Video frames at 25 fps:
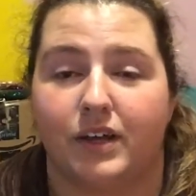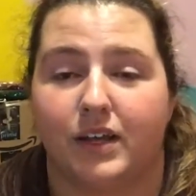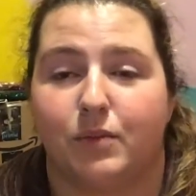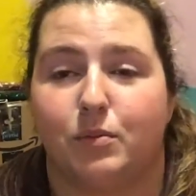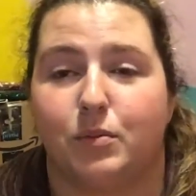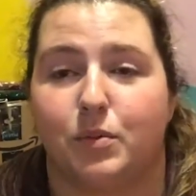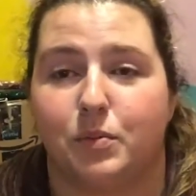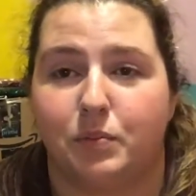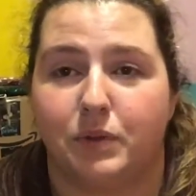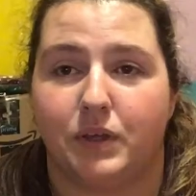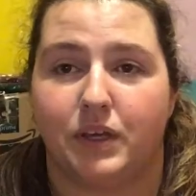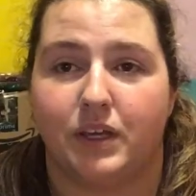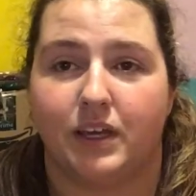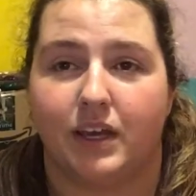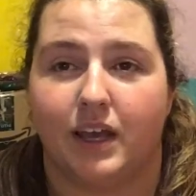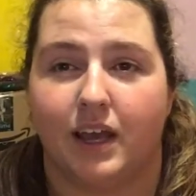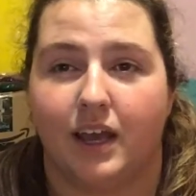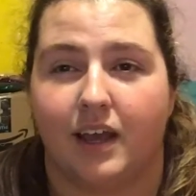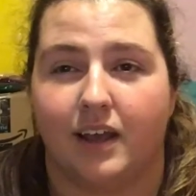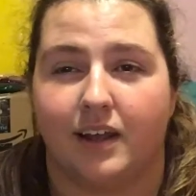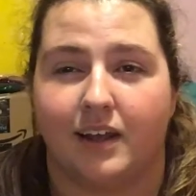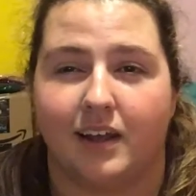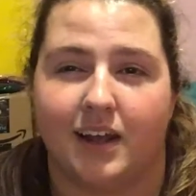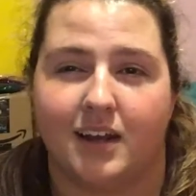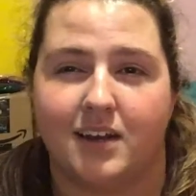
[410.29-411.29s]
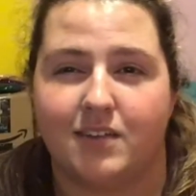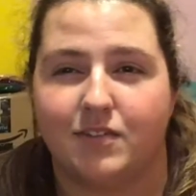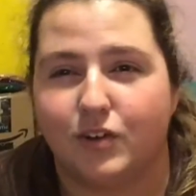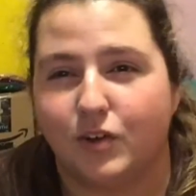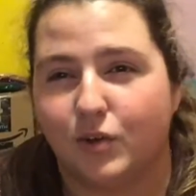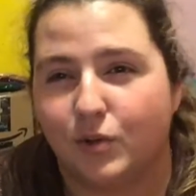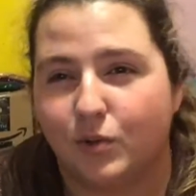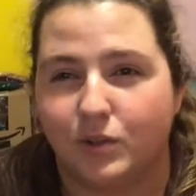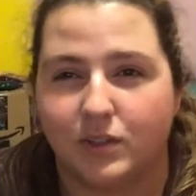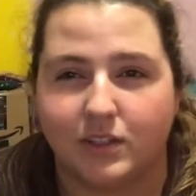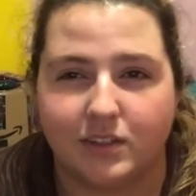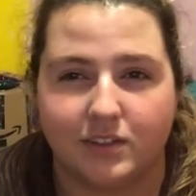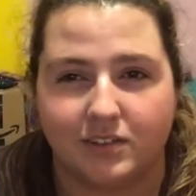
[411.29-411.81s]
It would be a kind of a
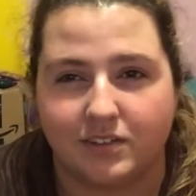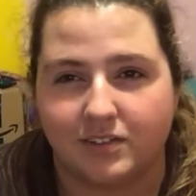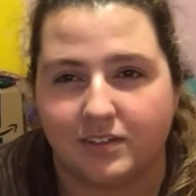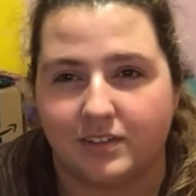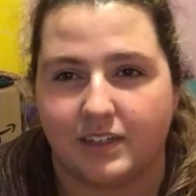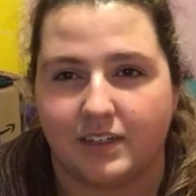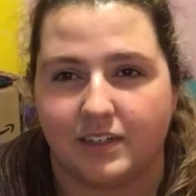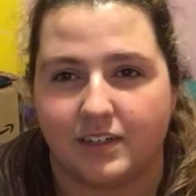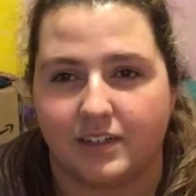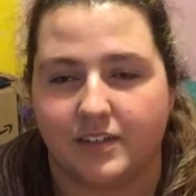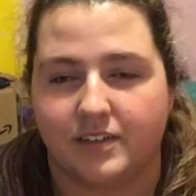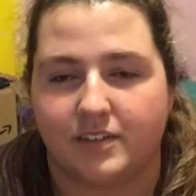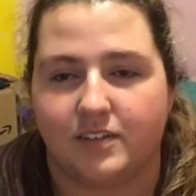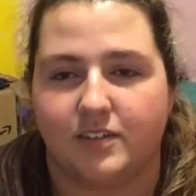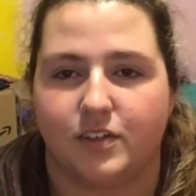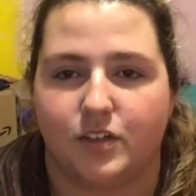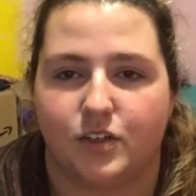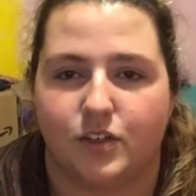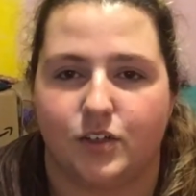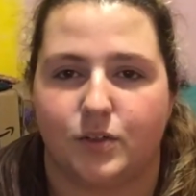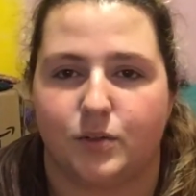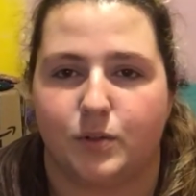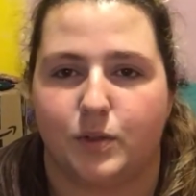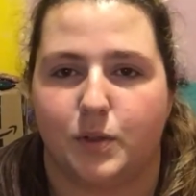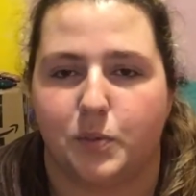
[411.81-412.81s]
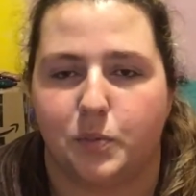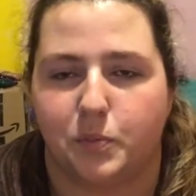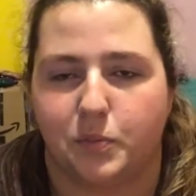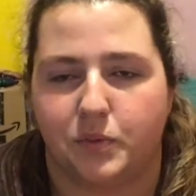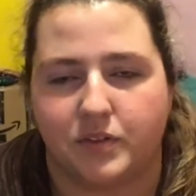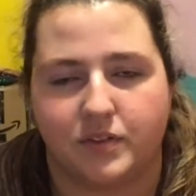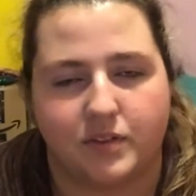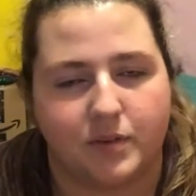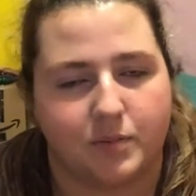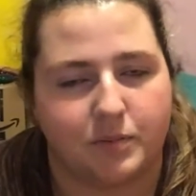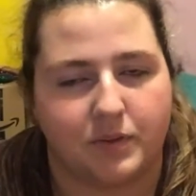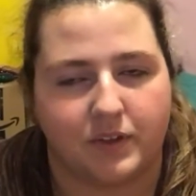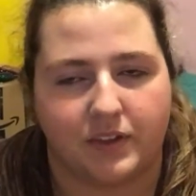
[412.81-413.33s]
cool little series to do and it would be
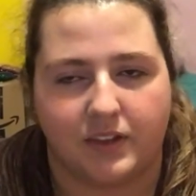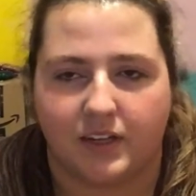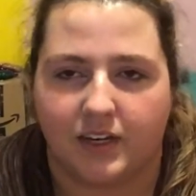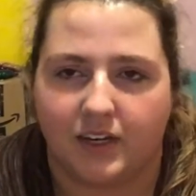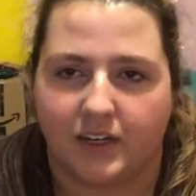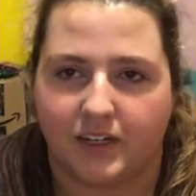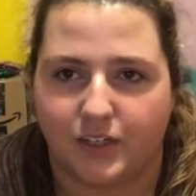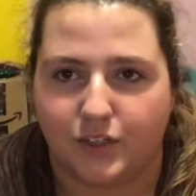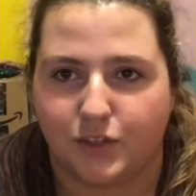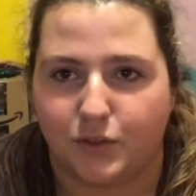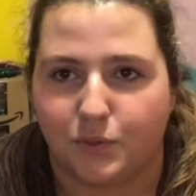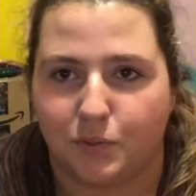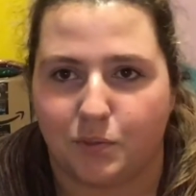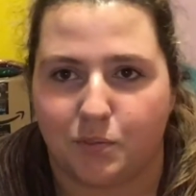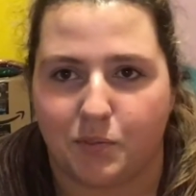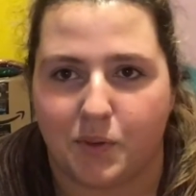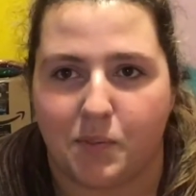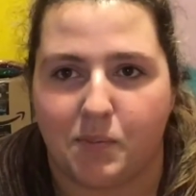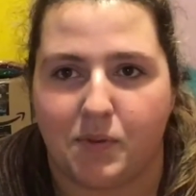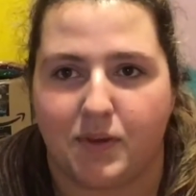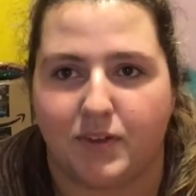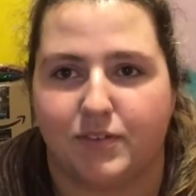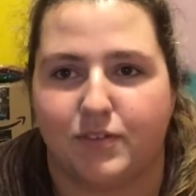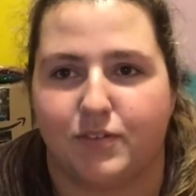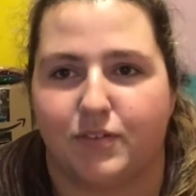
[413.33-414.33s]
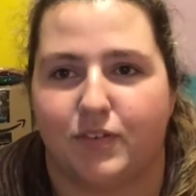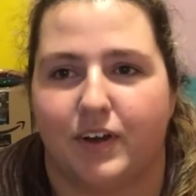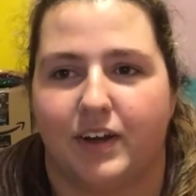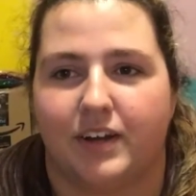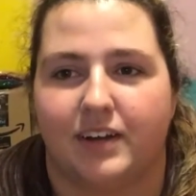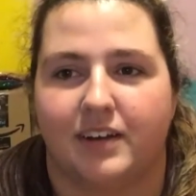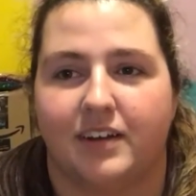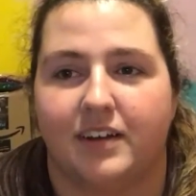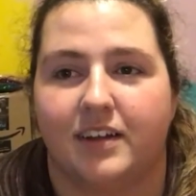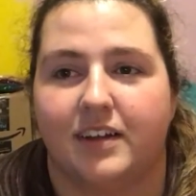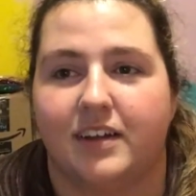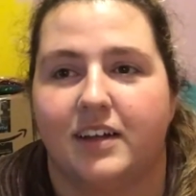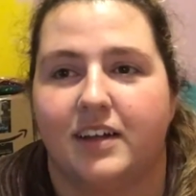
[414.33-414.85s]
something that I could do with my best
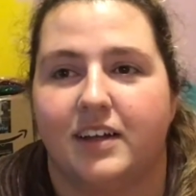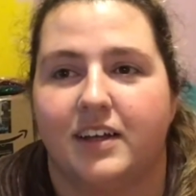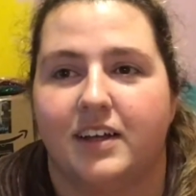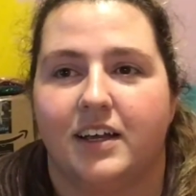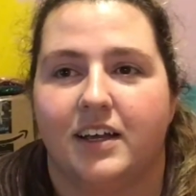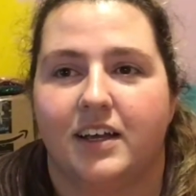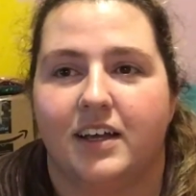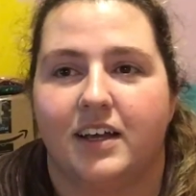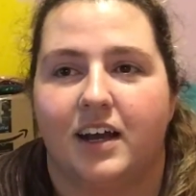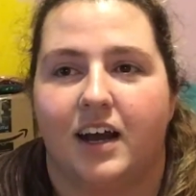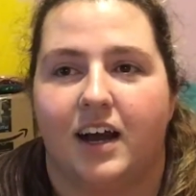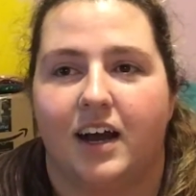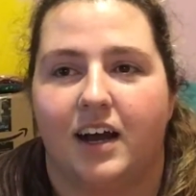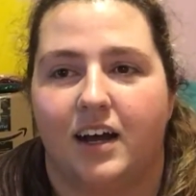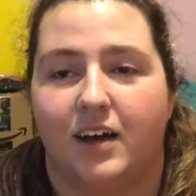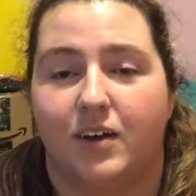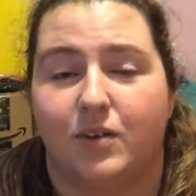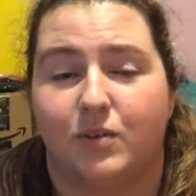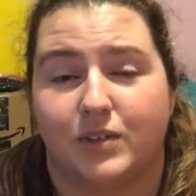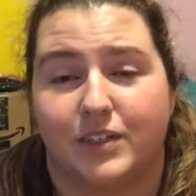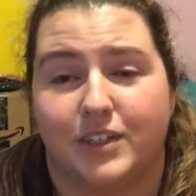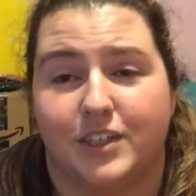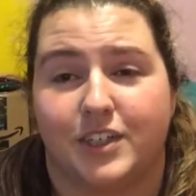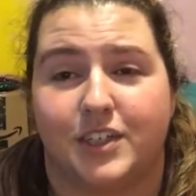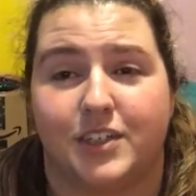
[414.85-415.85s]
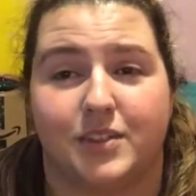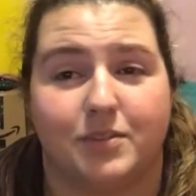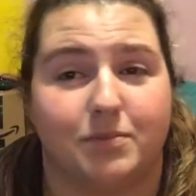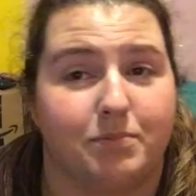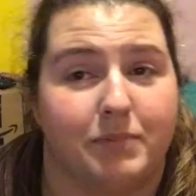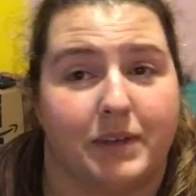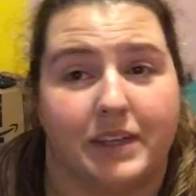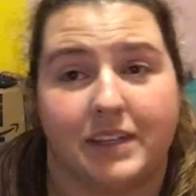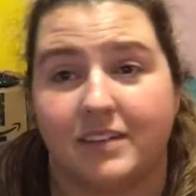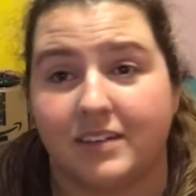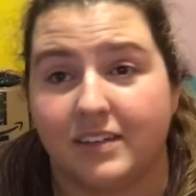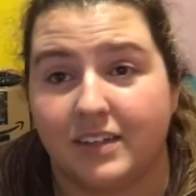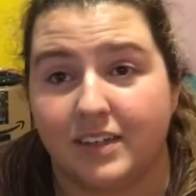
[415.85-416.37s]
friend, uh, which
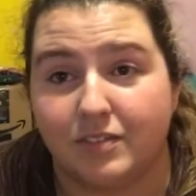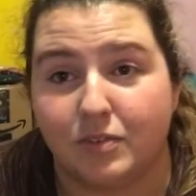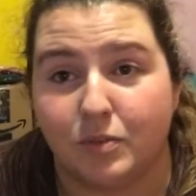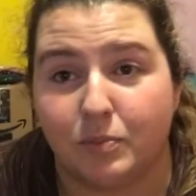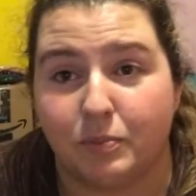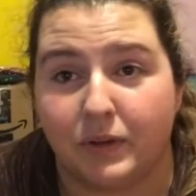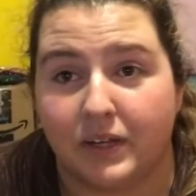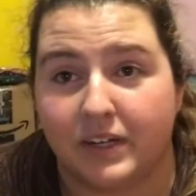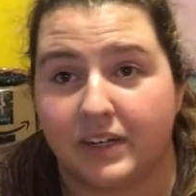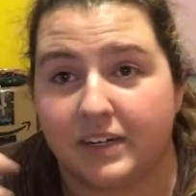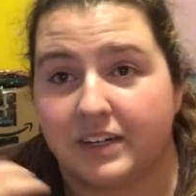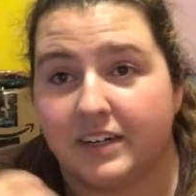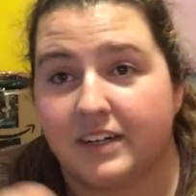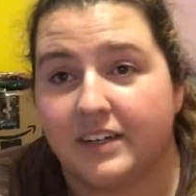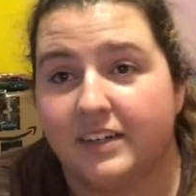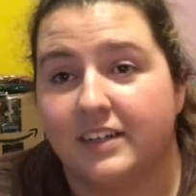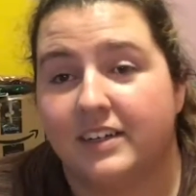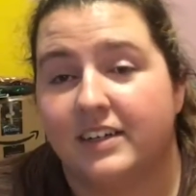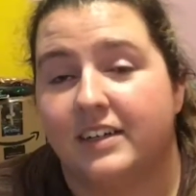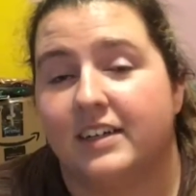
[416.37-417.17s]
makes it even better.